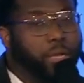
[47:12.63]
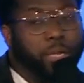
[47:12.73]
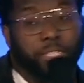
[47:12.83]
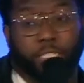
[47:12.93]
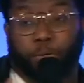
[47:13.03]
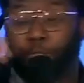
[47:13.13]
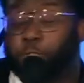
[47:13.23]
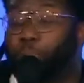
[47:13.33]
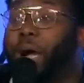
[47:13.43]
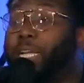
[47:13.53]
Because the
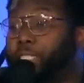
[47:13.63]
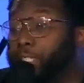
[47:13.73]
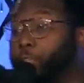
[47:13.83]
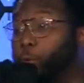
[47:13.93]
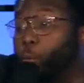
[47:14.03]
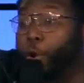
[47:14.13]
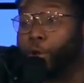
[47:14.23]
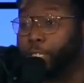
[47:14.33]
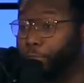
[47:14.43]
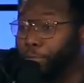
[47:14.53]
response to the
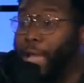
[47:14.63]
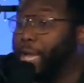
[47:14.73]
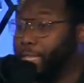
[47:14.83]
works of God